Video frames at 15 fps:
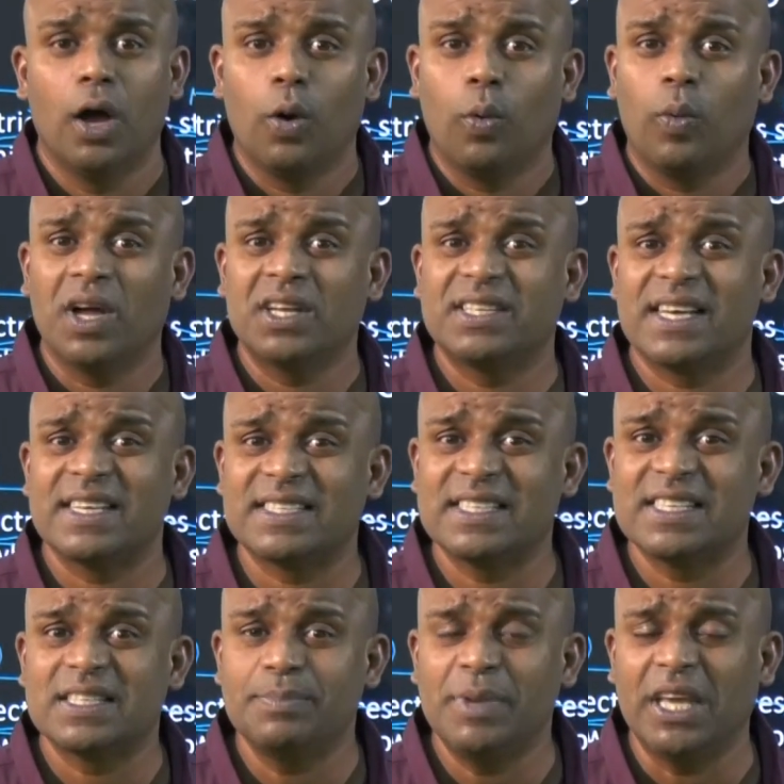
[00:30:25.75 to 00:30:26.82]
What does
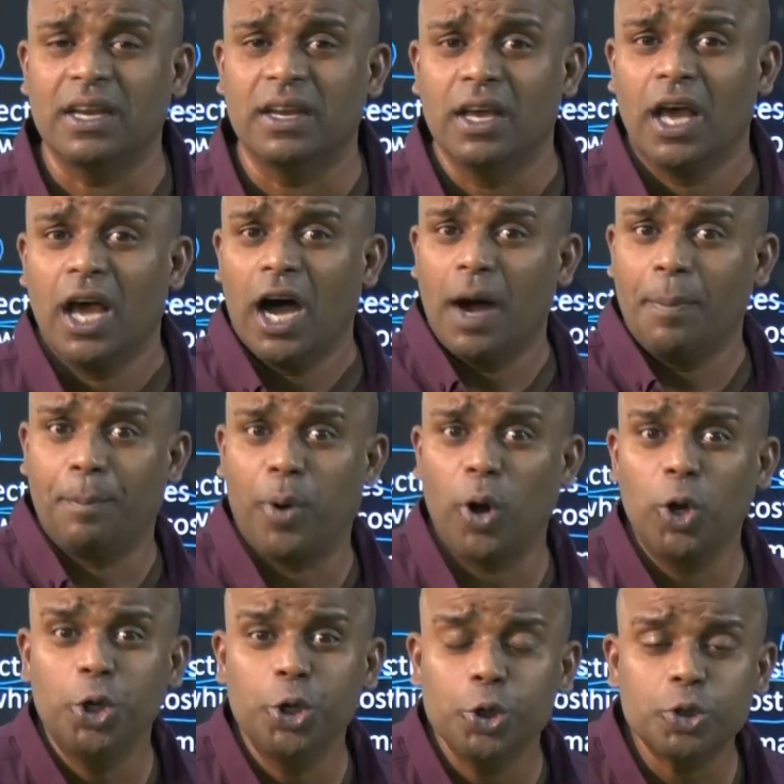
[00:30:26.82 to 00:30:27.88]
this mean? A
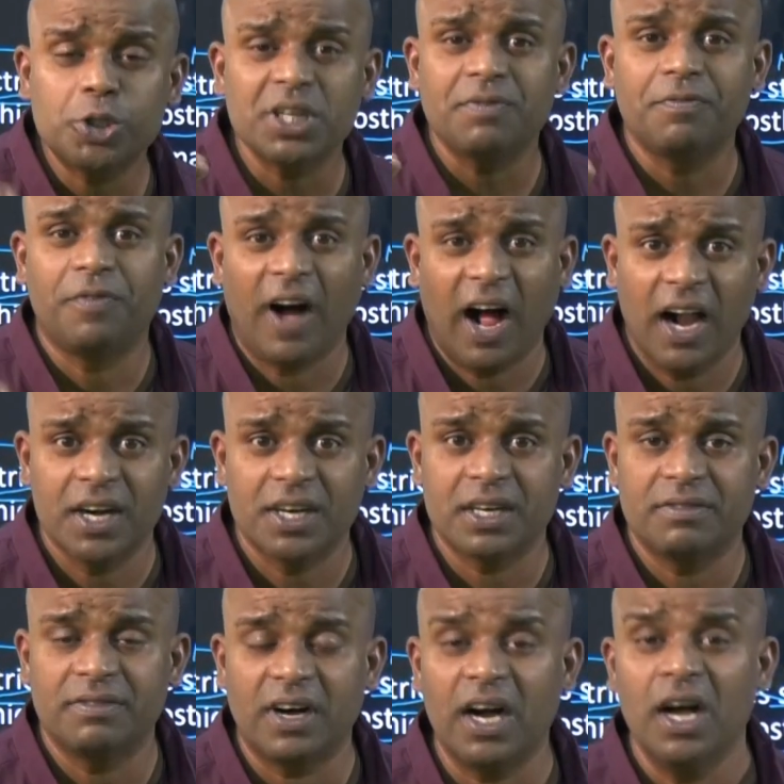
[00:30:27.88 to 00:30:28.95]
polluted Vaal
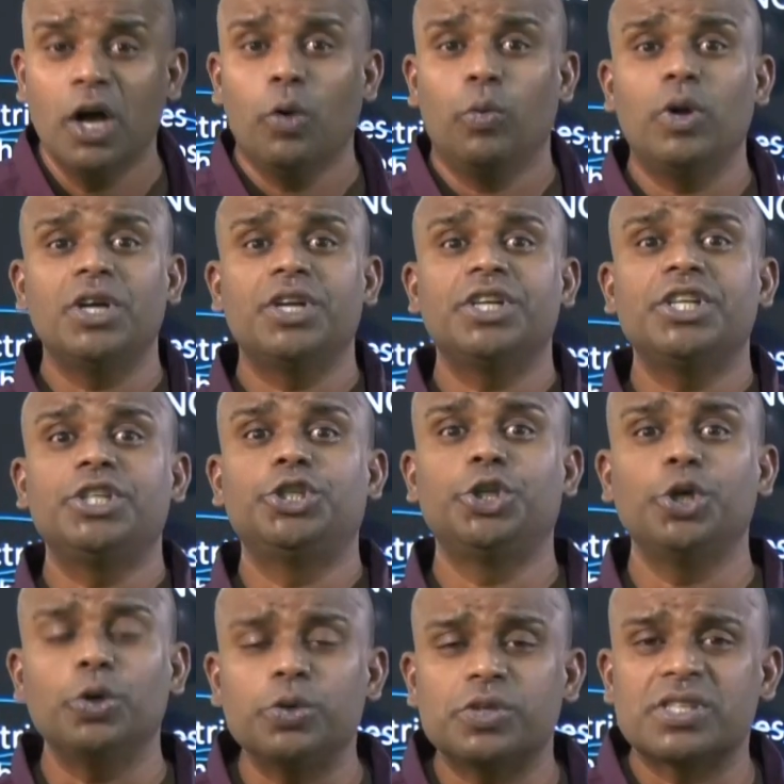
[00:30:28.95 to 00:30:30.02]
River will
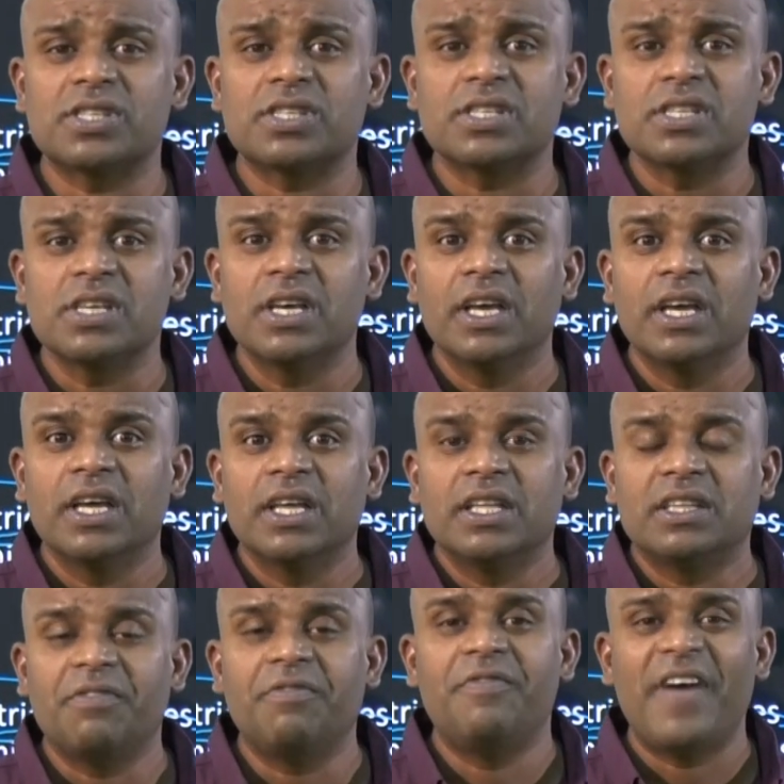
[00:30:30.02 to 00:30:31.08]
reduce
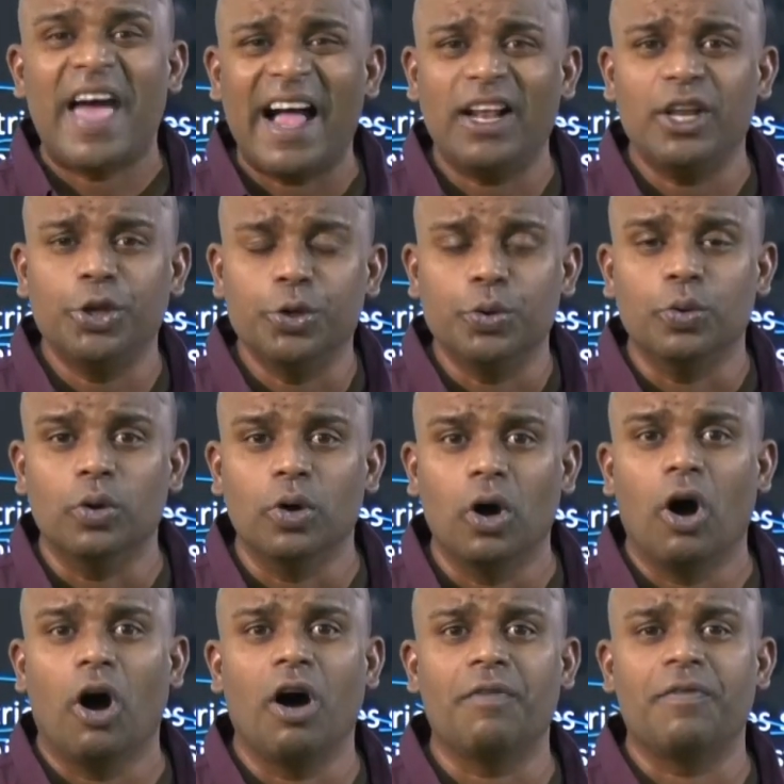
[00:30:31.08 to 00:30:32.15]
the value
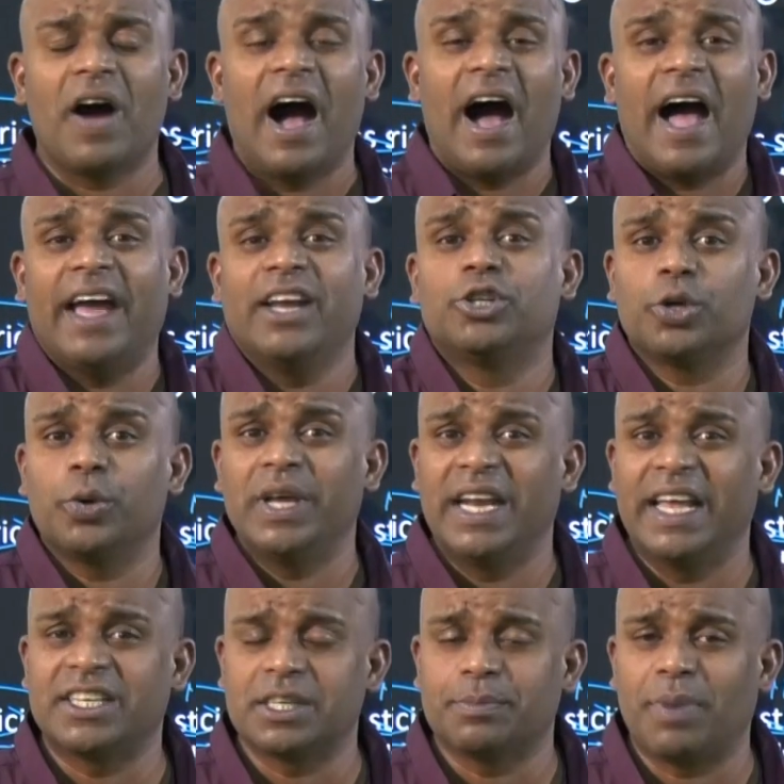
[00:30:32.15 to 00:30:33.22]
of
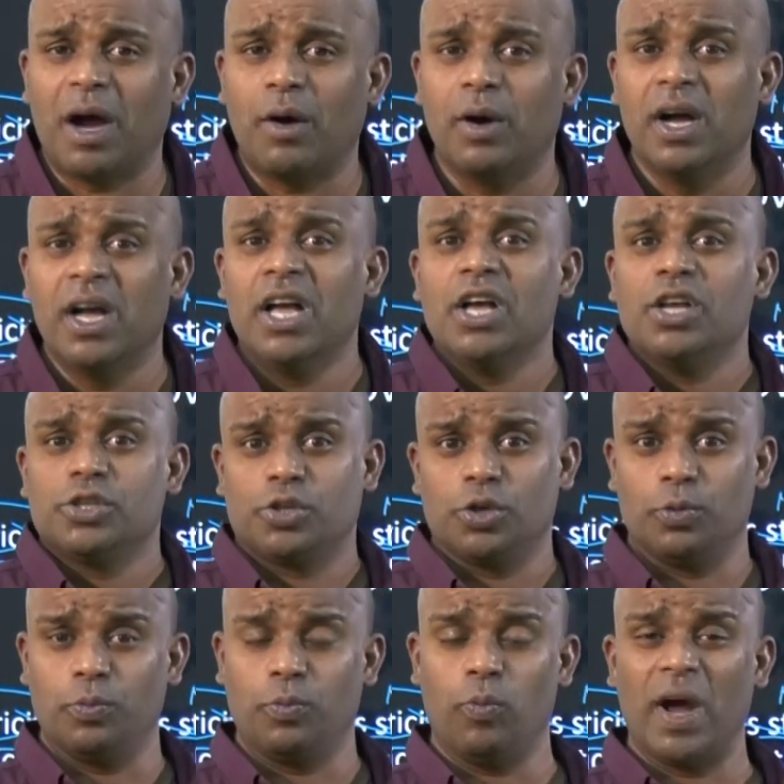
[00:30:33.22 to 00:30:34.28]
hydroelectric power.
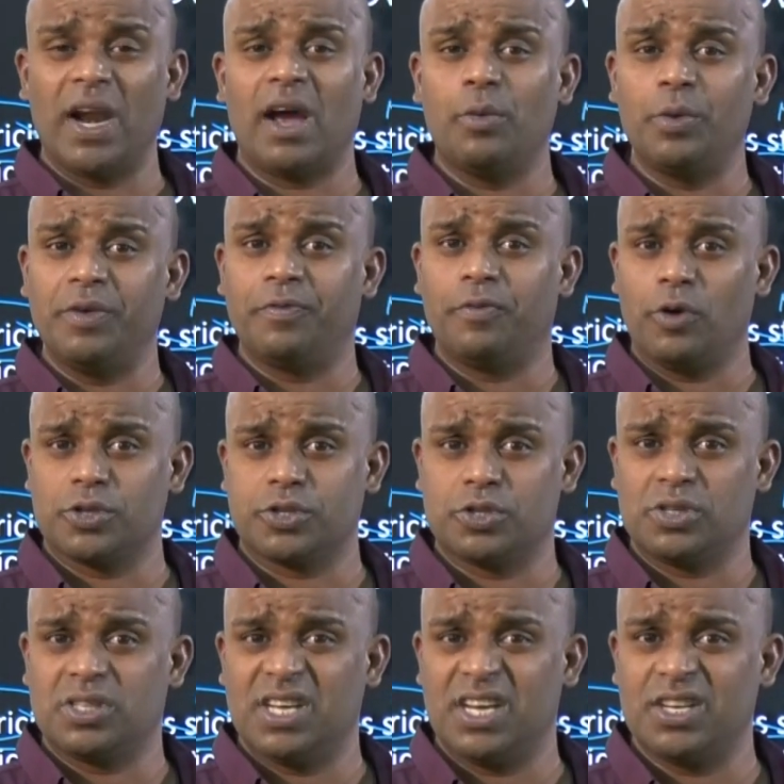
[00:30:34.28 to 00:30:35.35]
So what are we forced
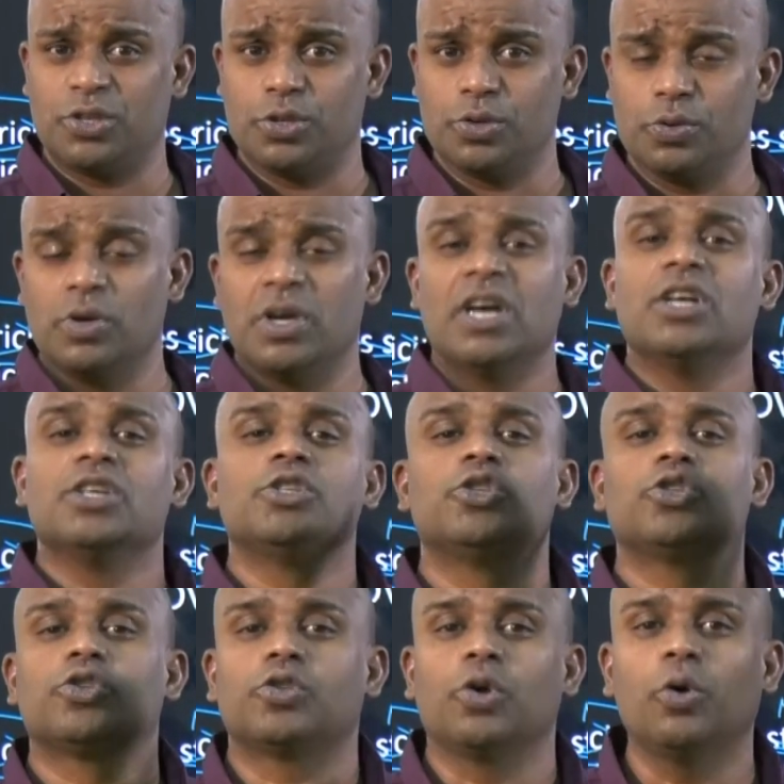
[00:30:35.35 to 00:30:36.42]
to turn to?
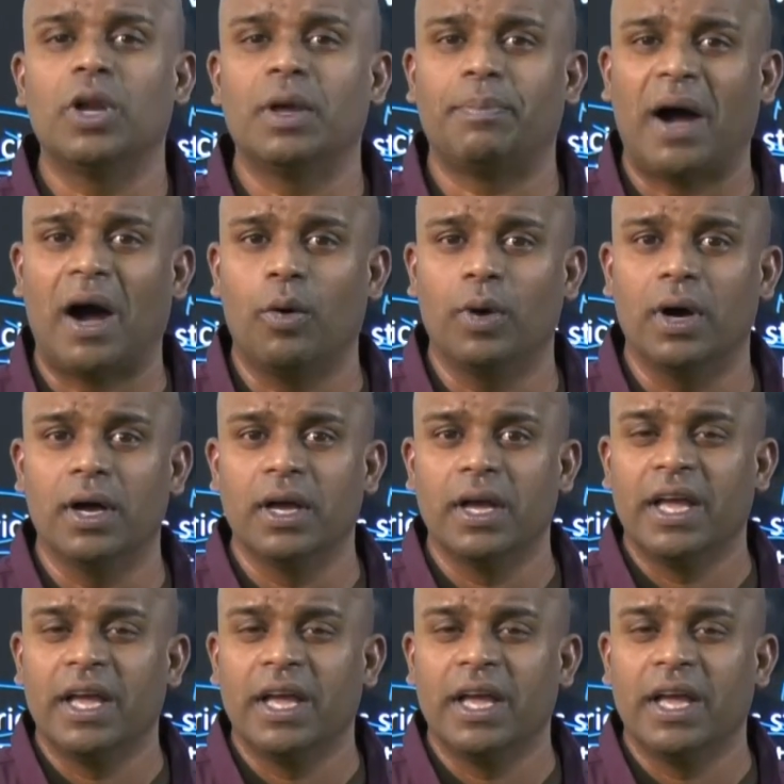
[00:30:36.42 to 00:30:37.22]
Solar power.